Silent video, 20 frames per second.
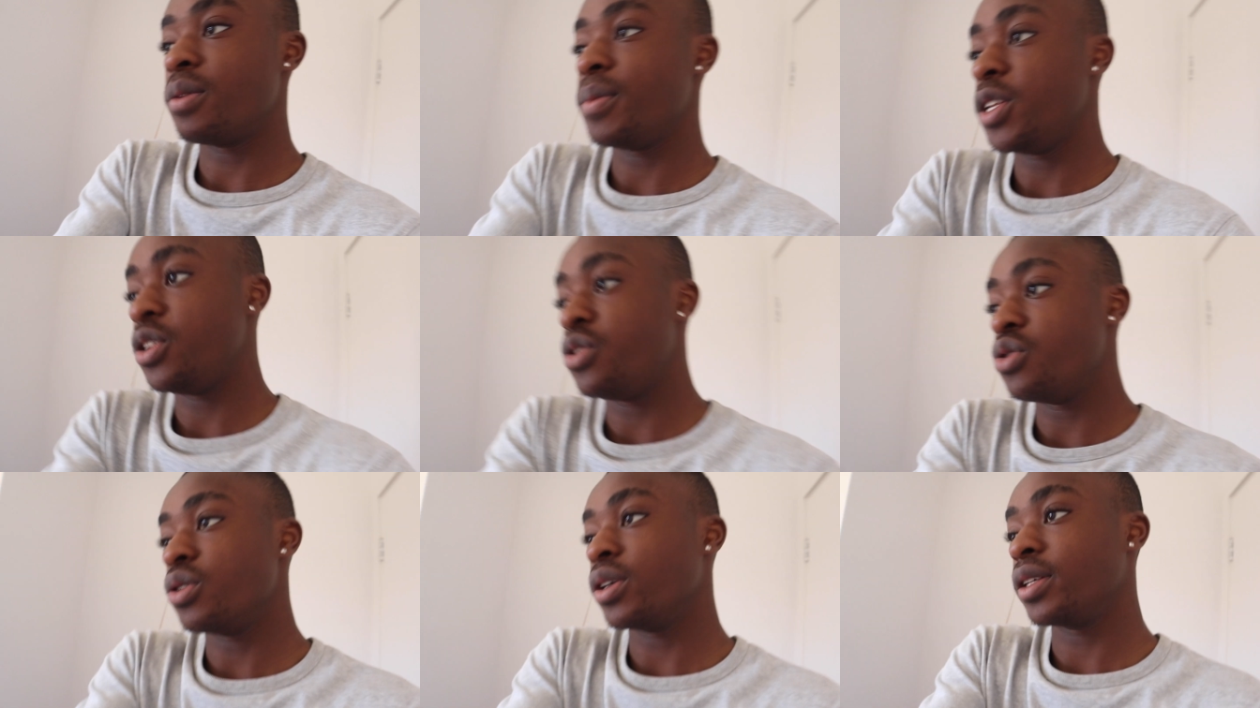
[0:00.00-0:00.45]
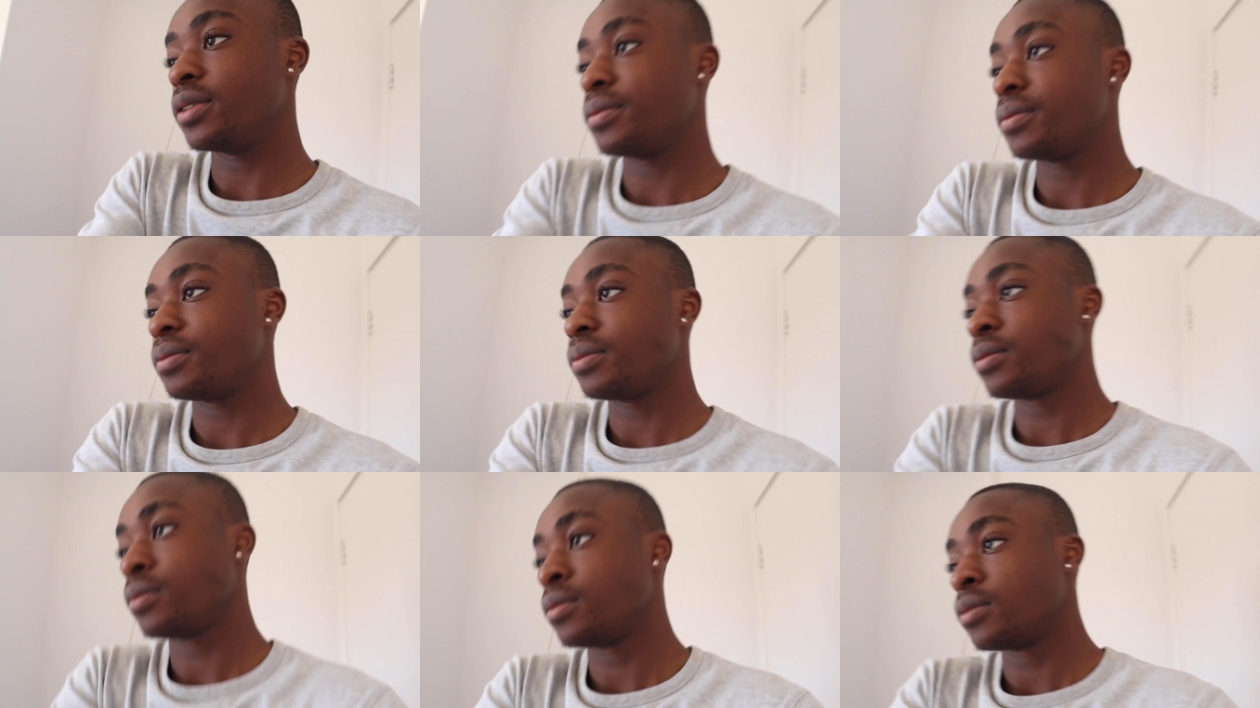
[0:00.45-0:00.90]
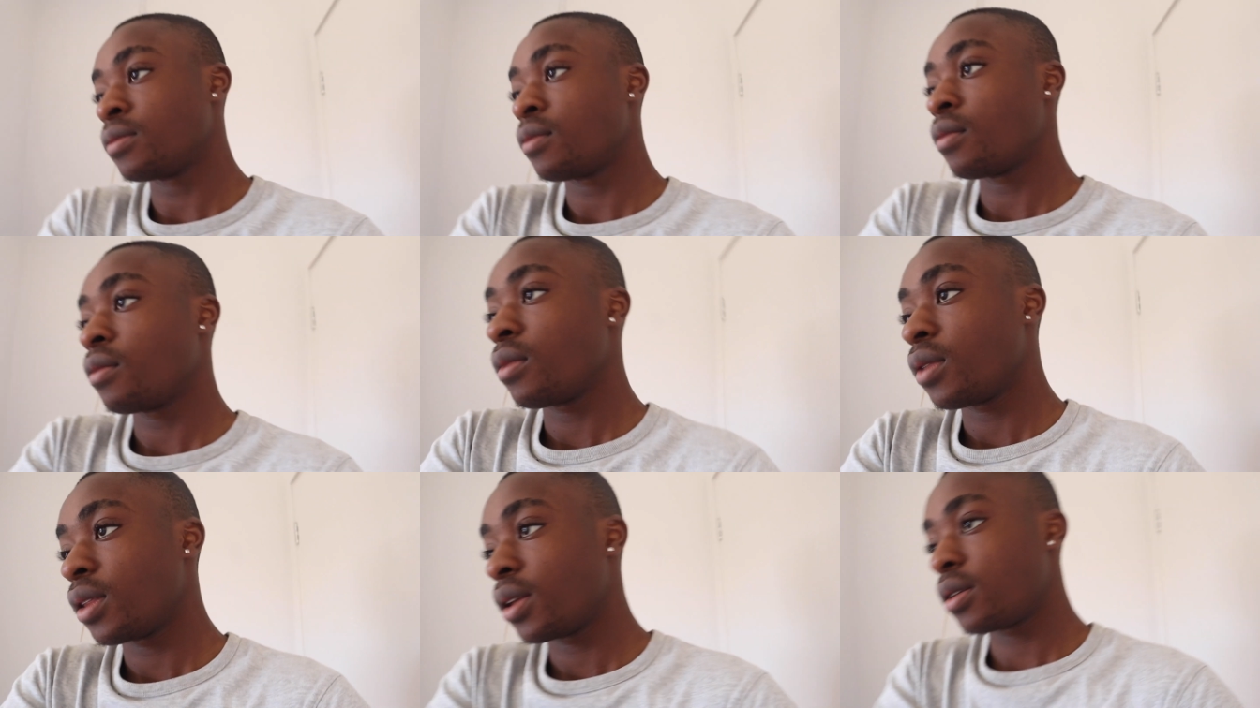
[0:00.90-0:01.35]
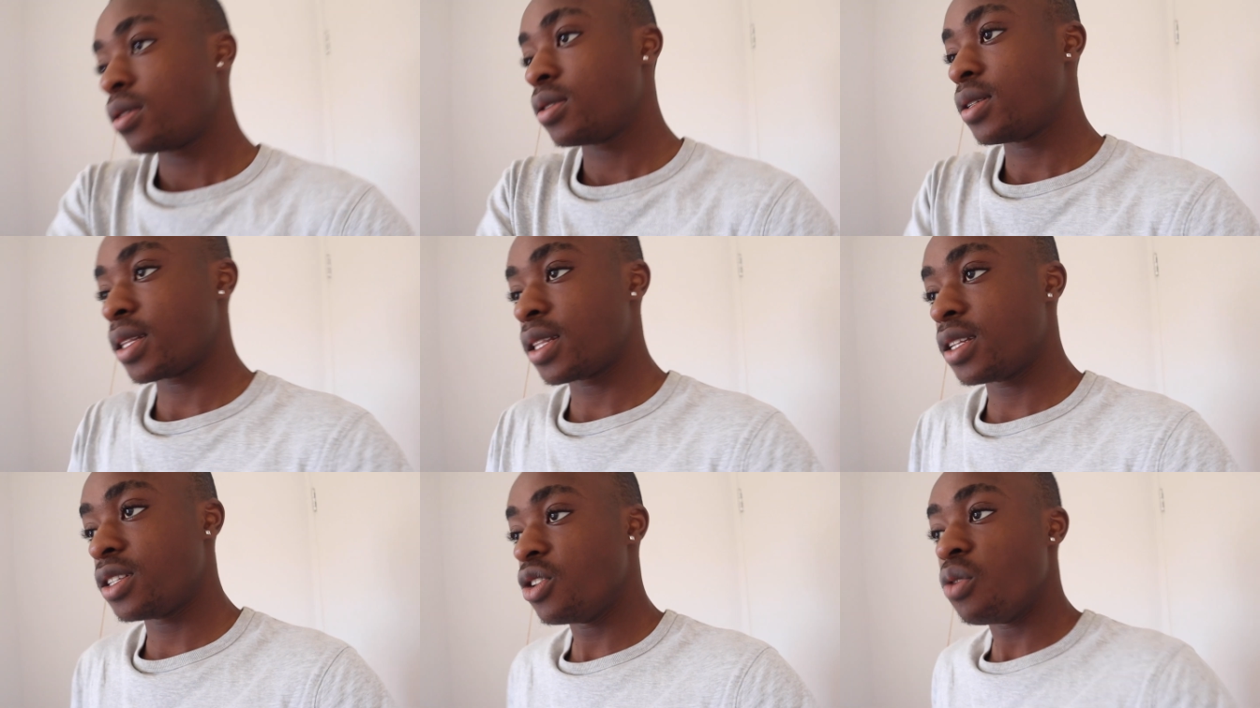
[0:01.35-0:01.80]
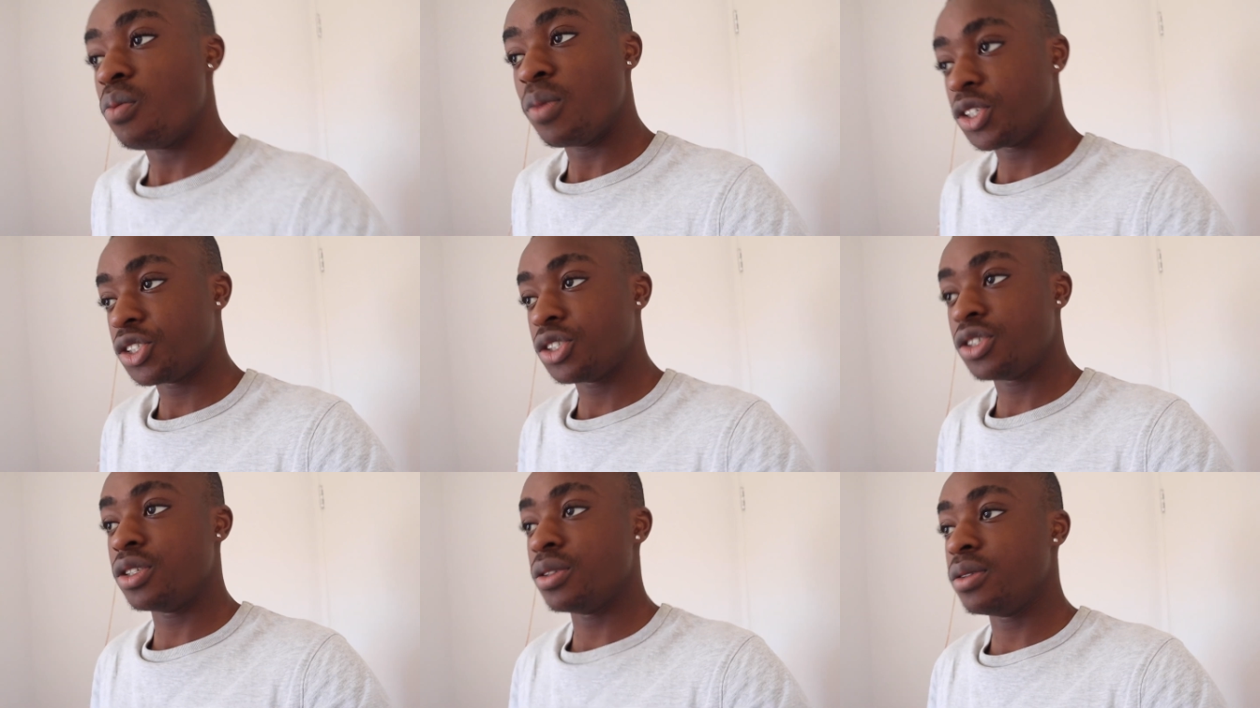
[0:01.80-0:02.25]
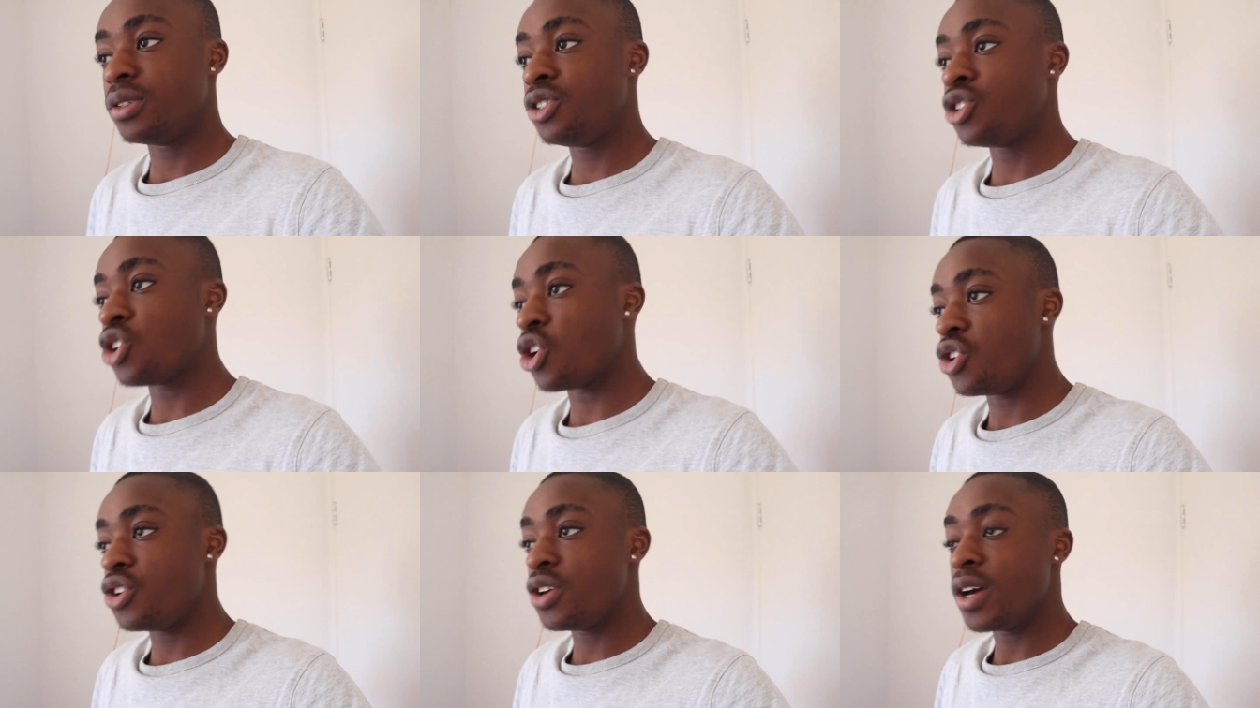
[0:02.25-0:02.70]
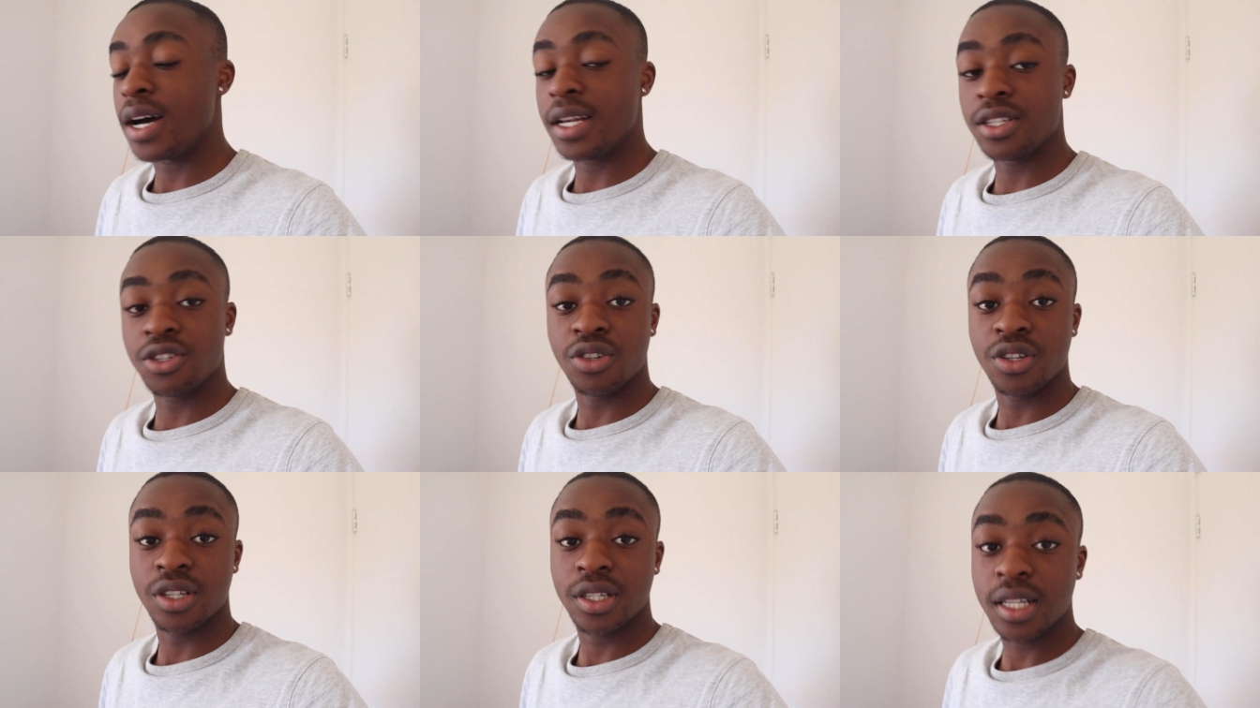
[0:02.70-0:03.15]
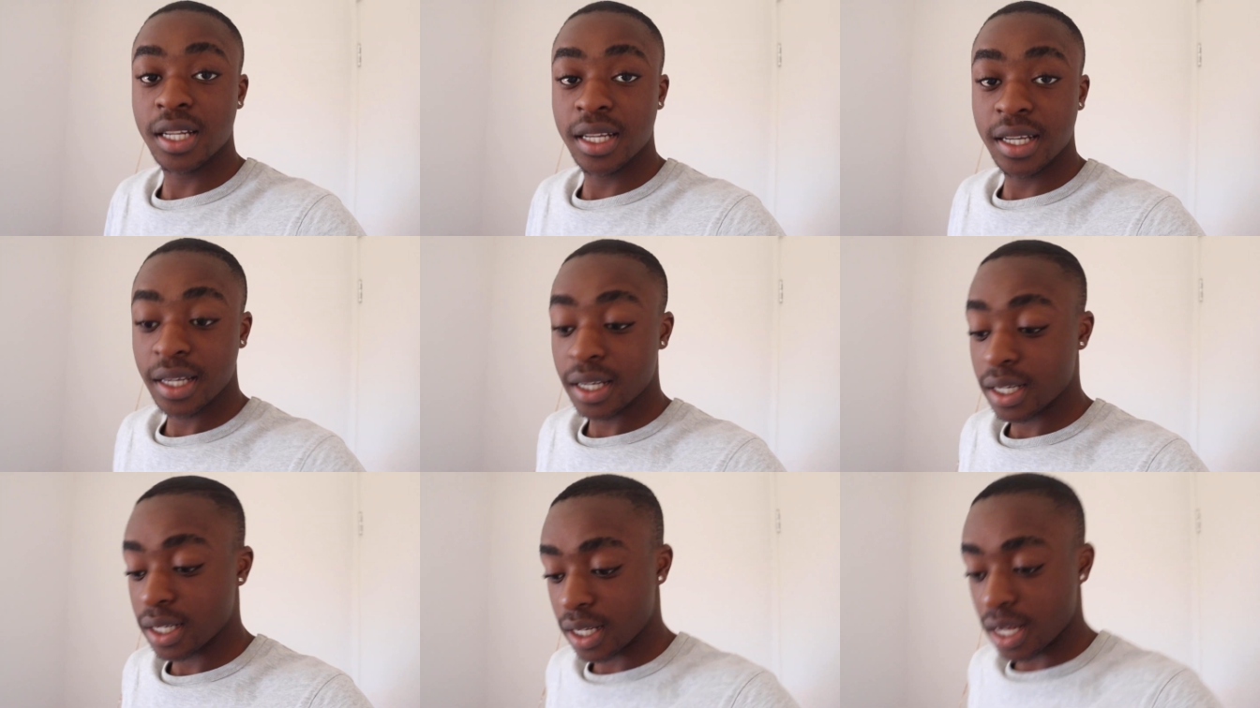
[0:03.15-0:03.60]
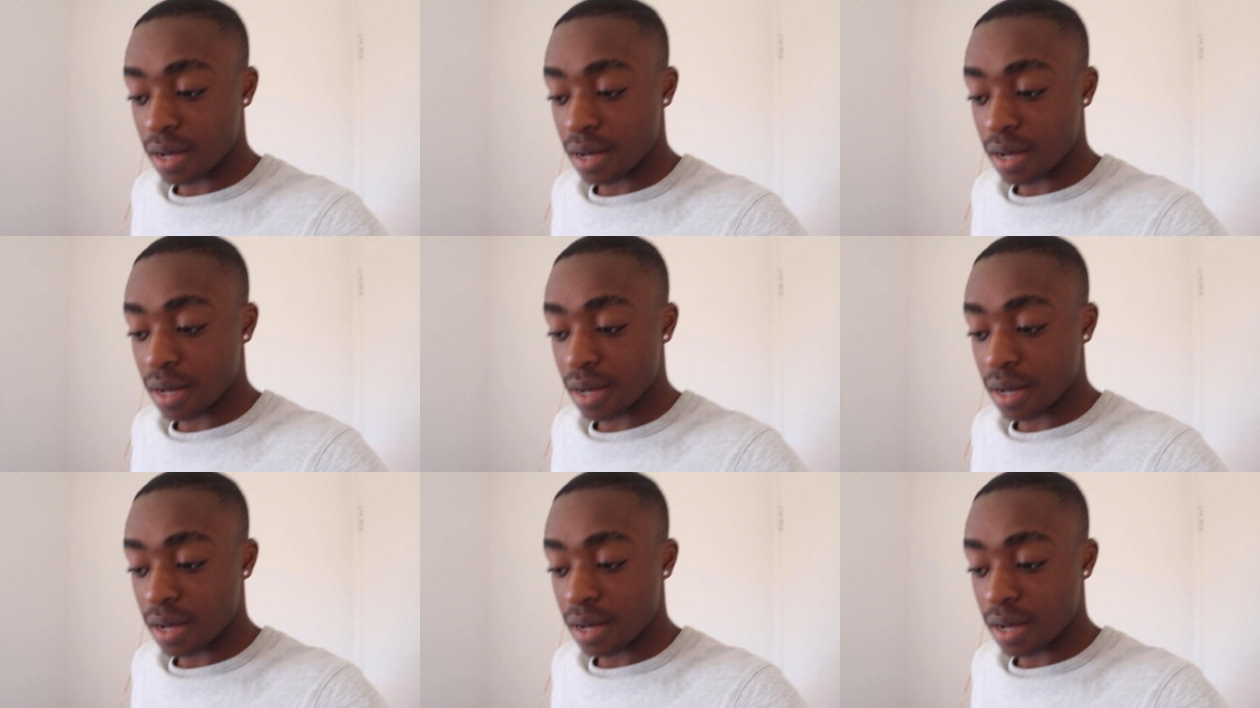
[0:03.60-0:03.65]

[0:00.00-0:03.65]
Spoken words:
gonna be doing, because like, there's not much to show you guys, honestly.